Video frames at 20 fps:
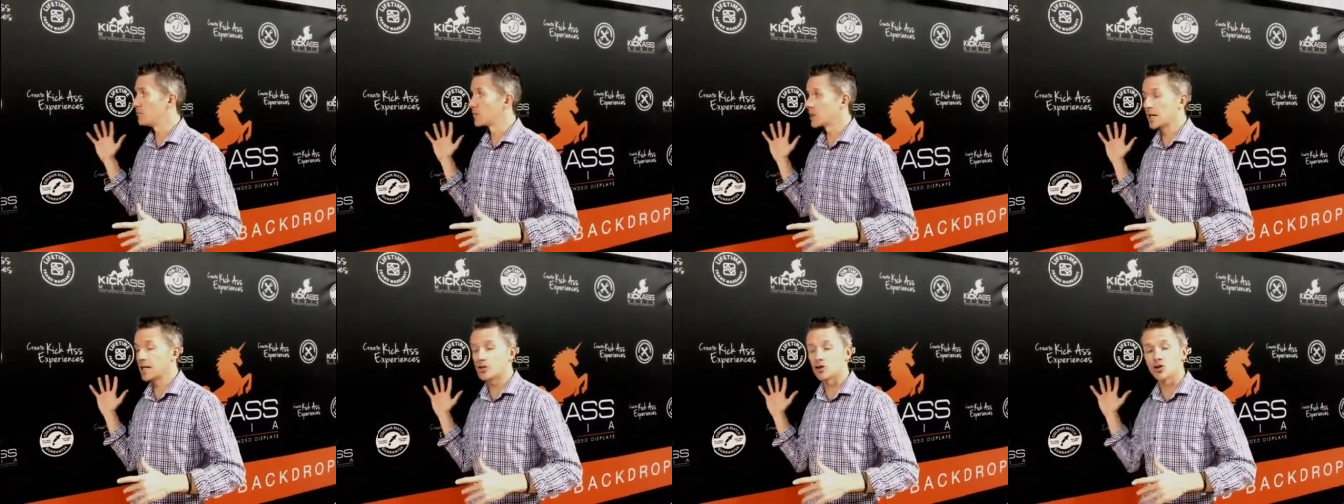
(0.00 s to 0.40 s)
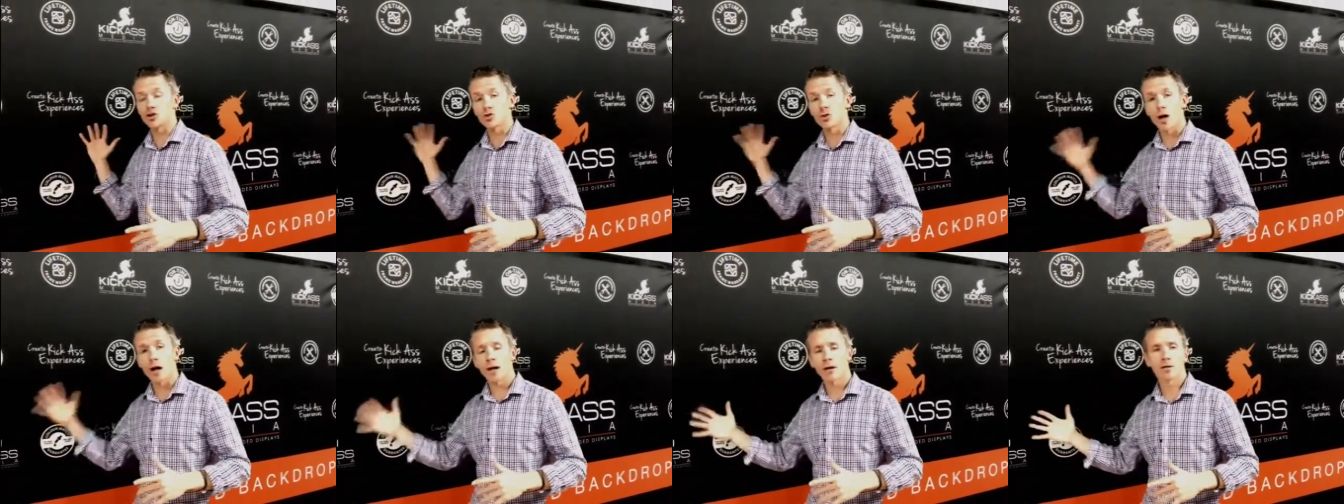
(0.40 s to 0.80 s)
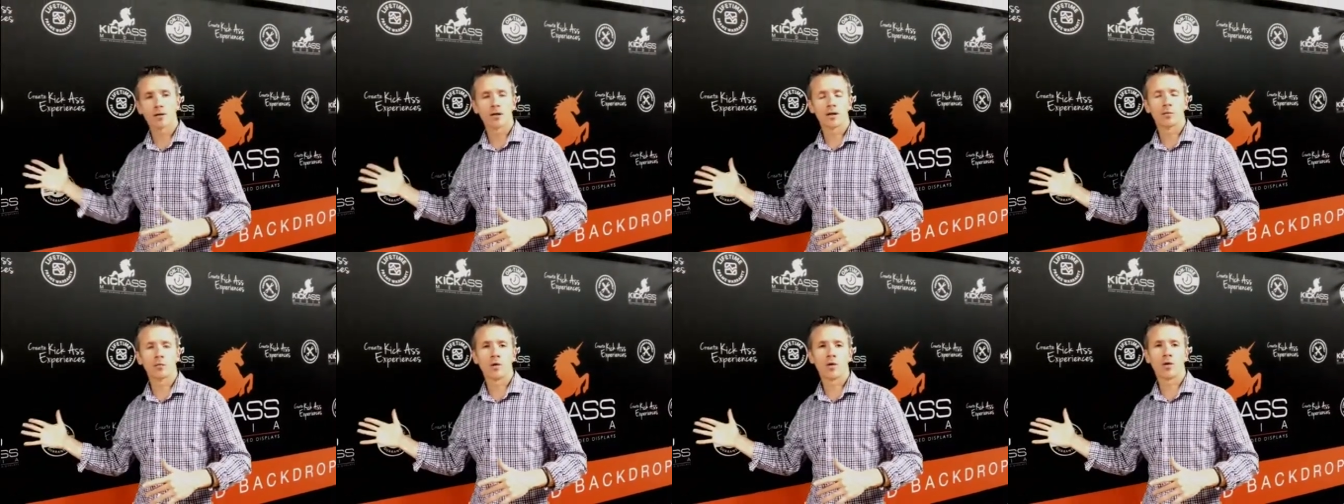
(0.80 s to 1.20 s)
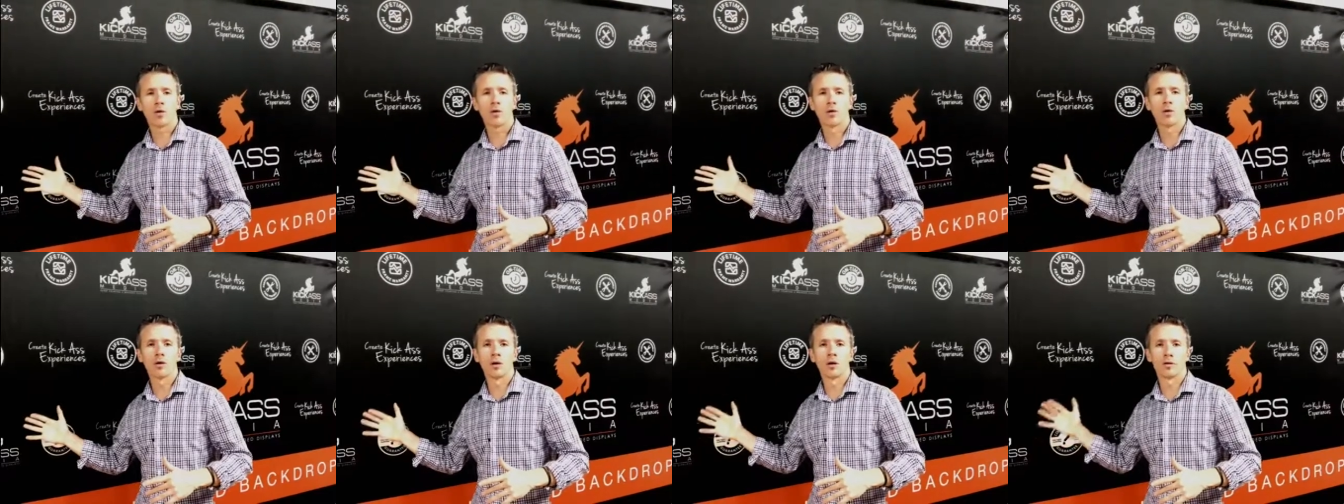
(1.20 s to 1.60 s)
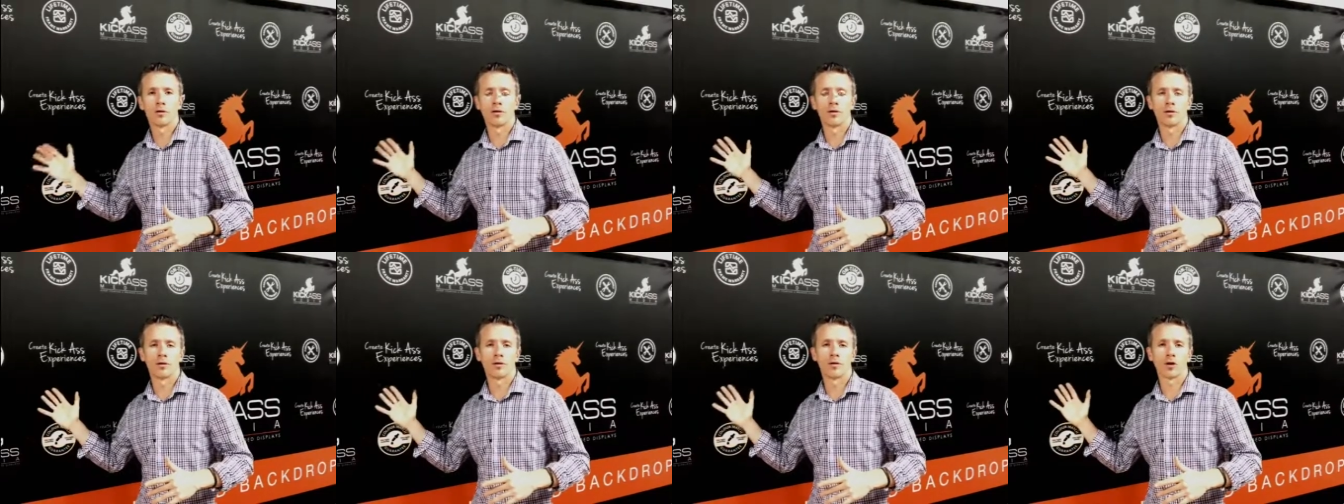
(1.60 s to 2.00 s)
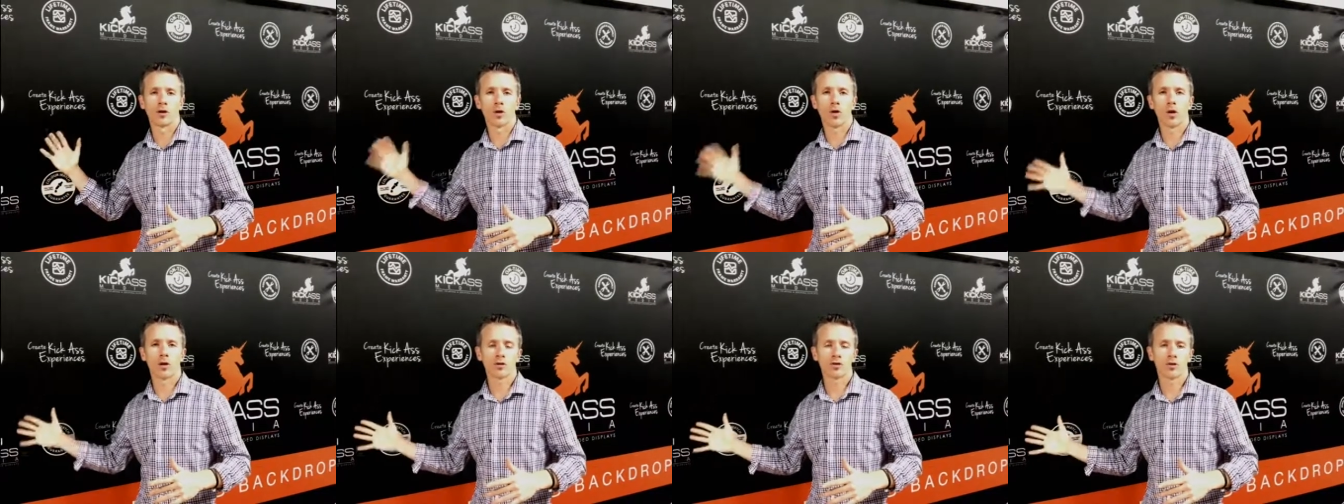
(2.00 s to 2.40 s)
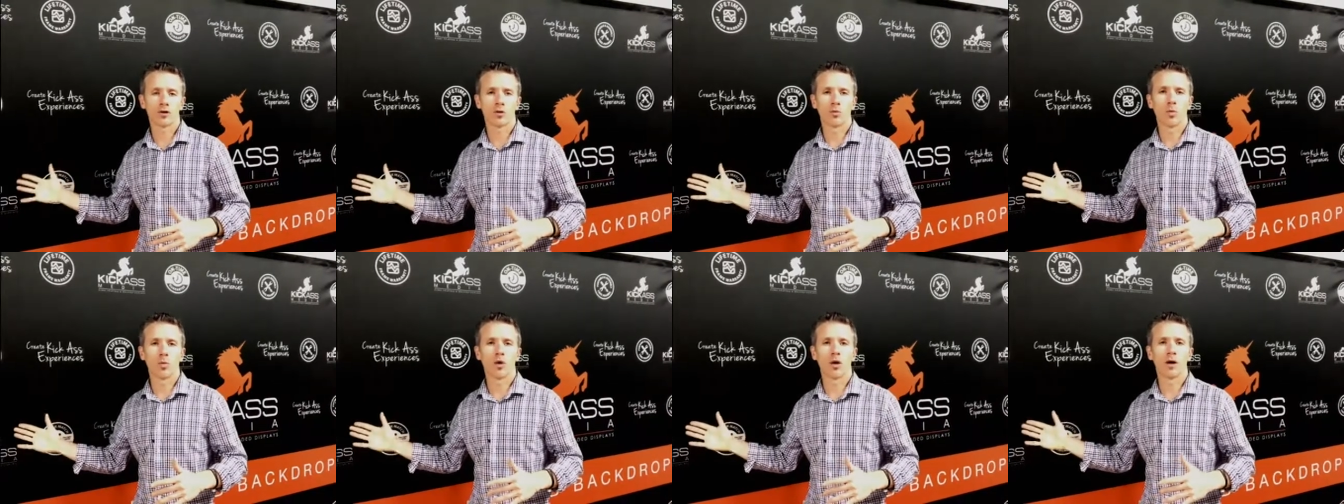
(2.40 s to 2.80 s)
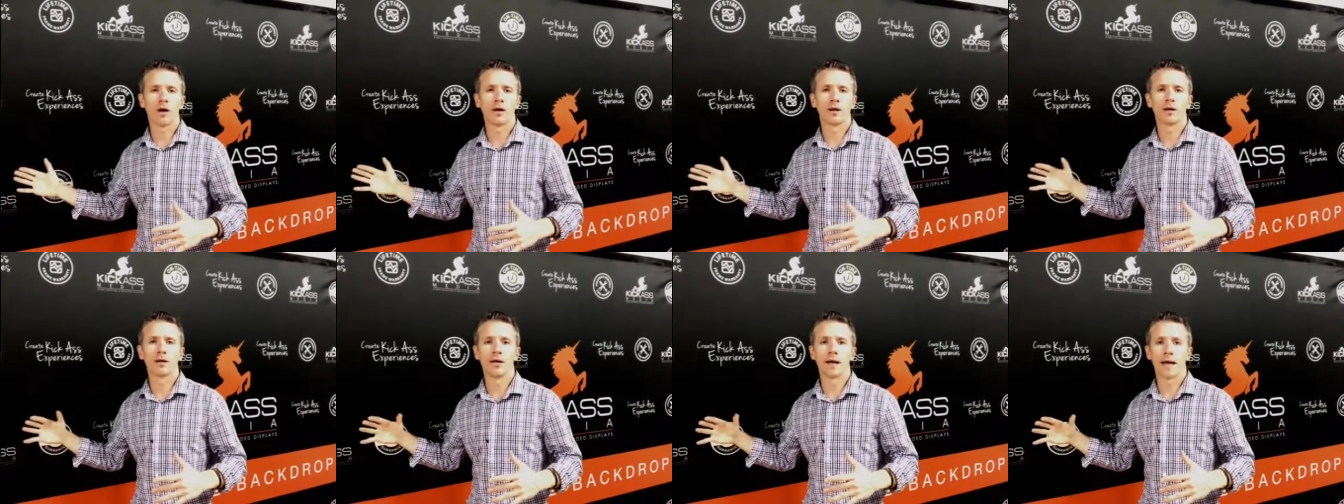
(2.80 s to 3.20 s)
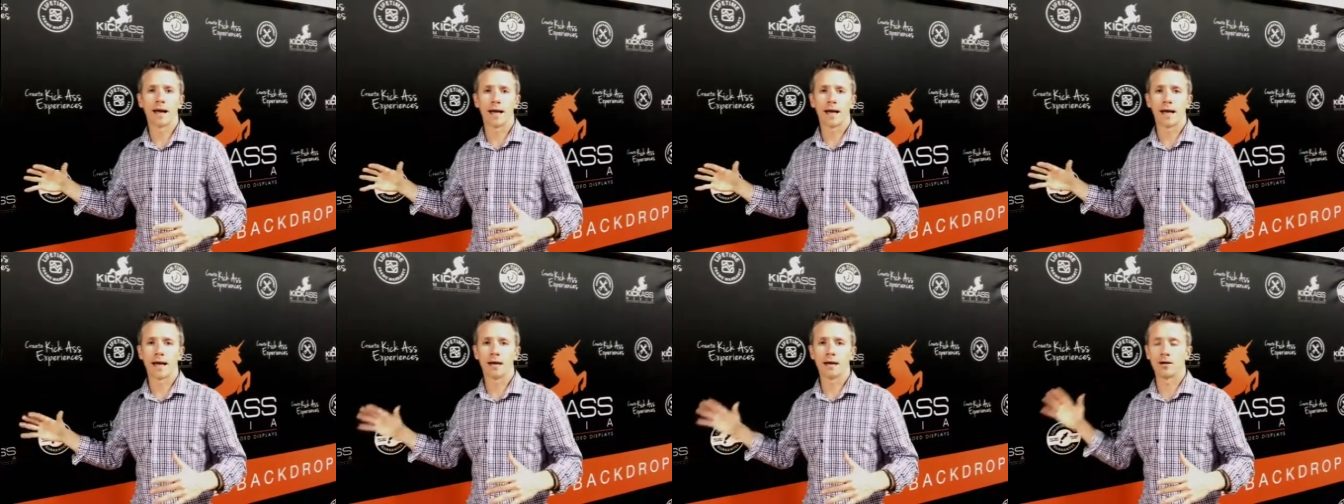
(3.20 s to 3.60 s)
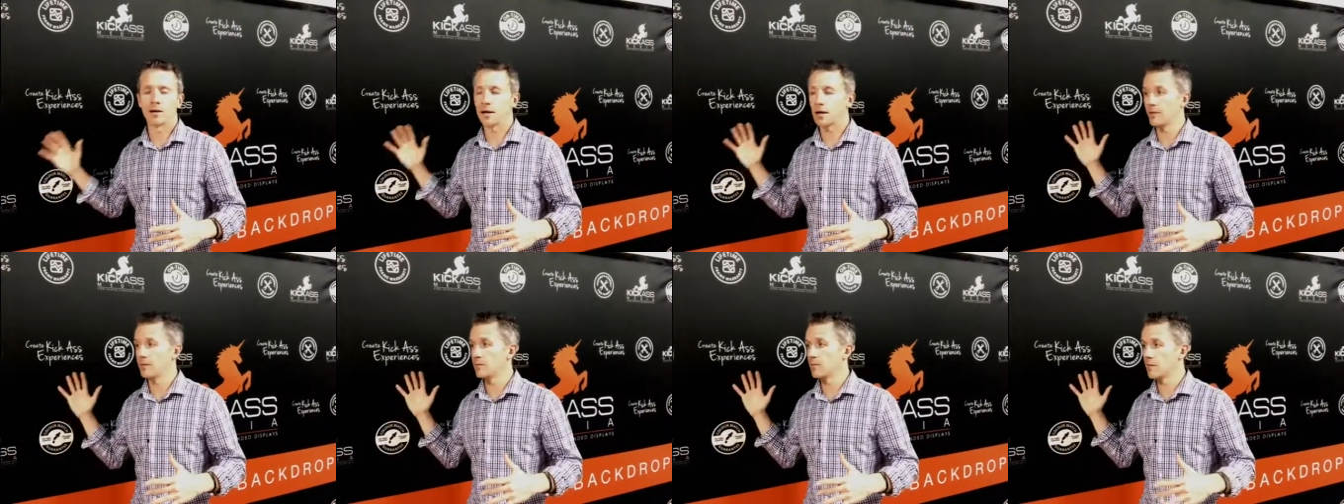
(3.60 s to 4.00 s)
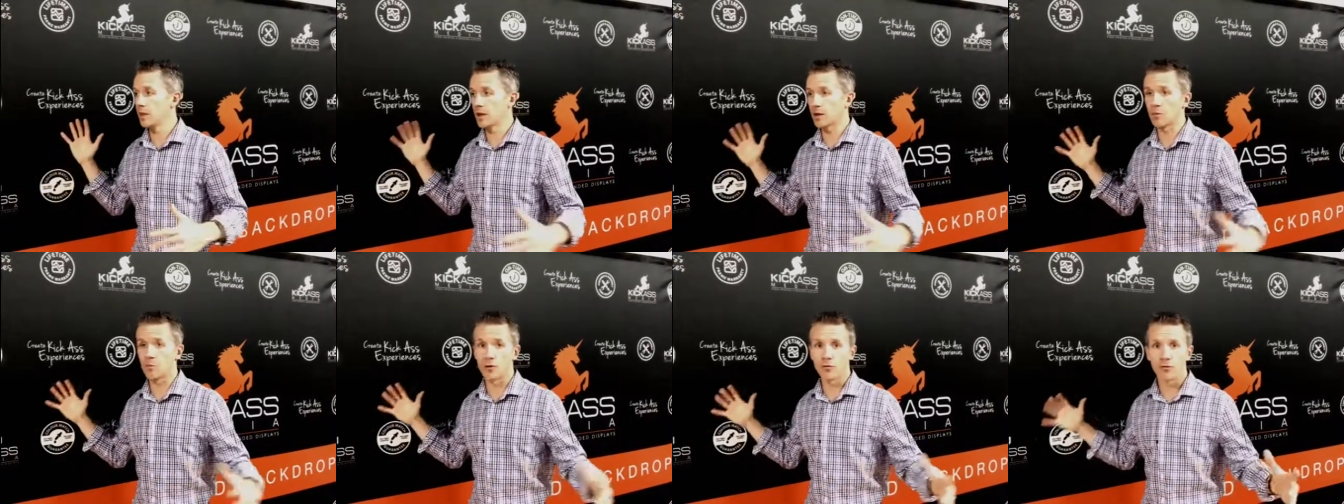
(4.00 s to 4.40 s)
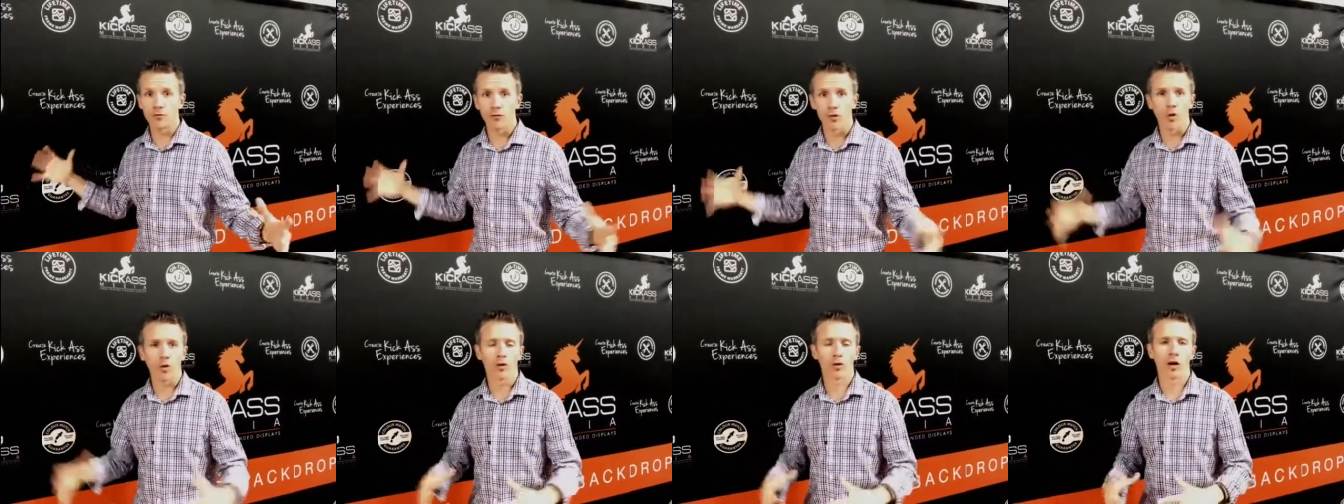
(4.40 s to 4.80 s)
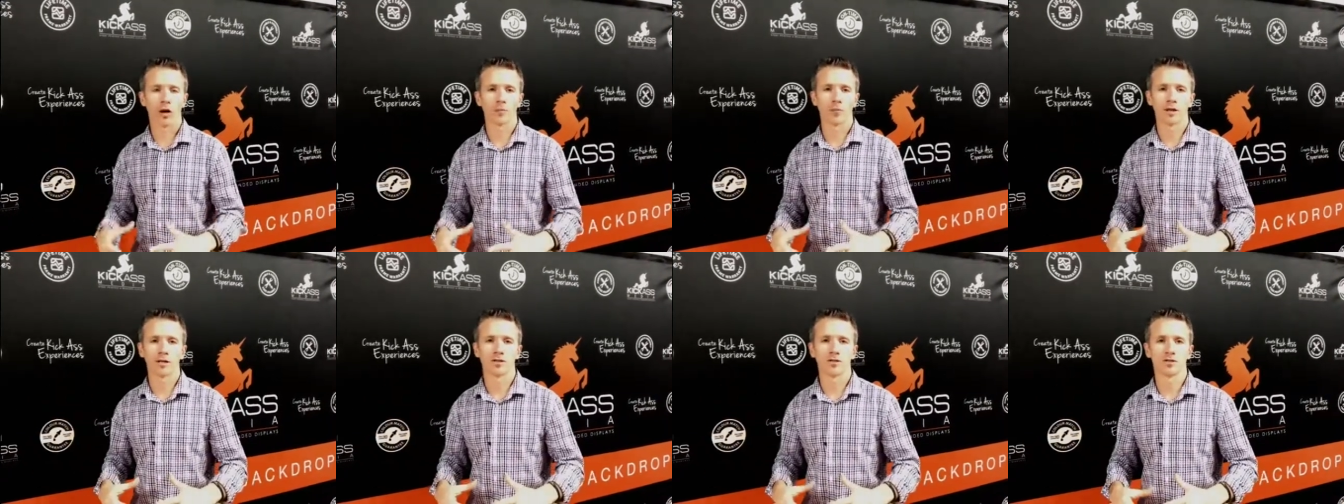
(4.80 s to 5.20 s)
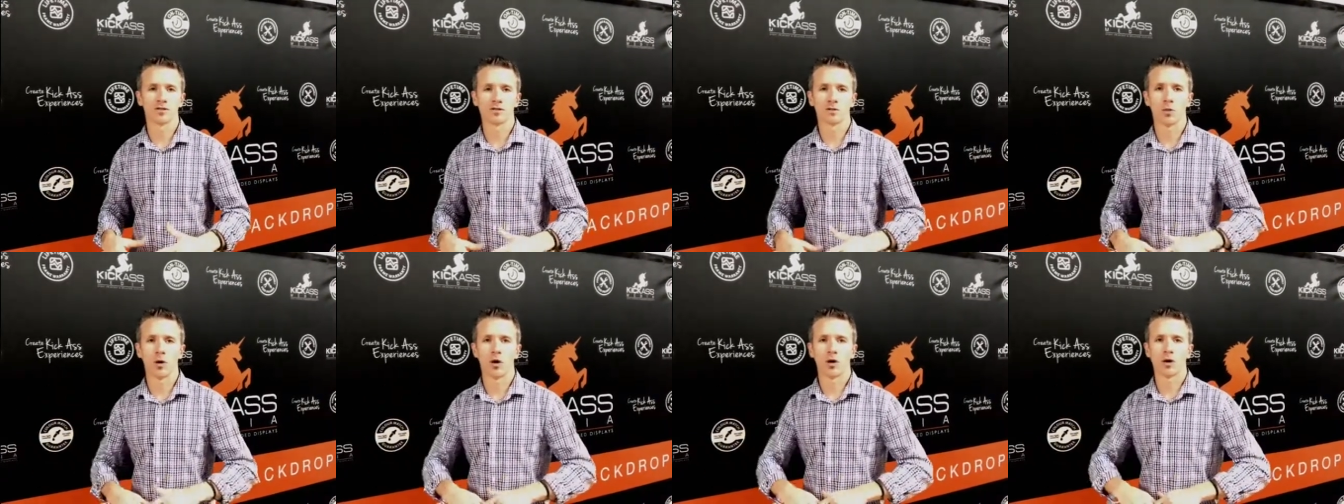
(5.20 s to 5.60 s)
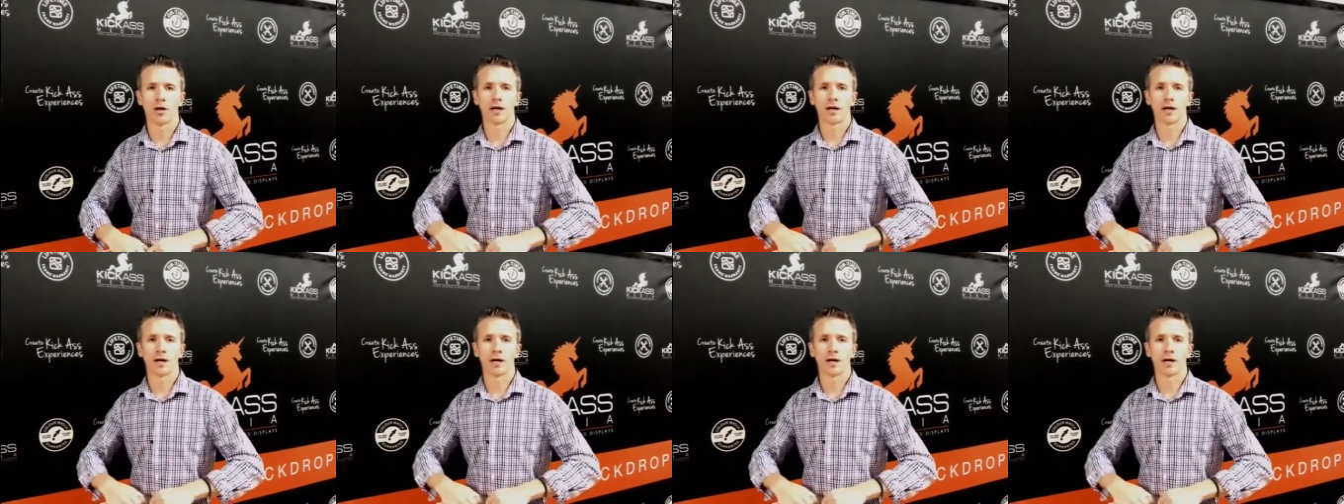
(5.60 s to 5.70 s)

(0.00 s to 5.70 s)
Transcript: It's dry cleanable, the long-term one, and it can be folded up nice and small.